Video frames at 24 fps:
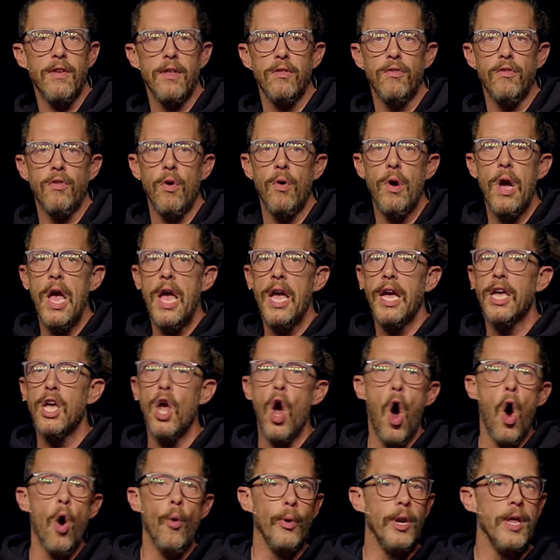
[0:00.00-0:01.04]
And so he
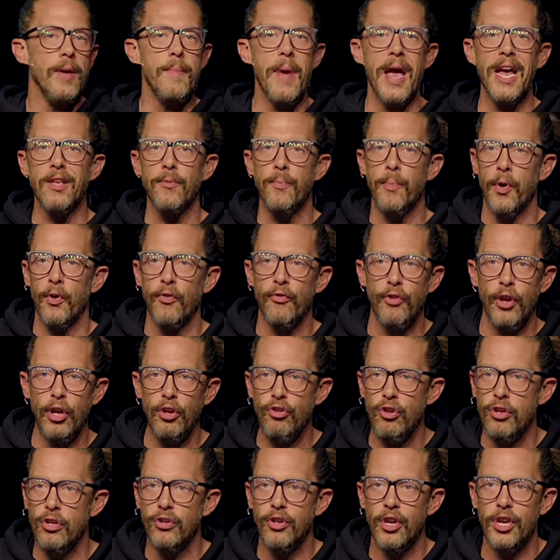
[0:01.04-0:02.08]
already makes
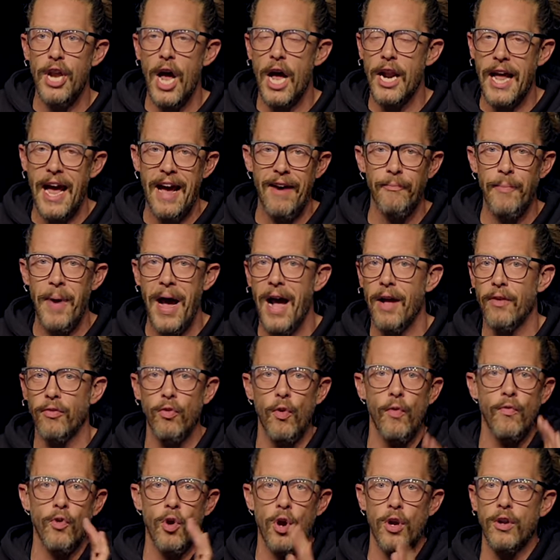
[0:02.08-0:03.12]
provision to not have
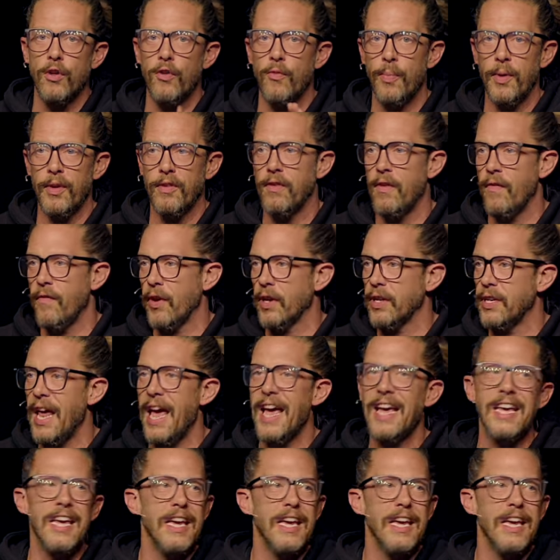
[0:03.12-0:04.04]
Passover on a specific day,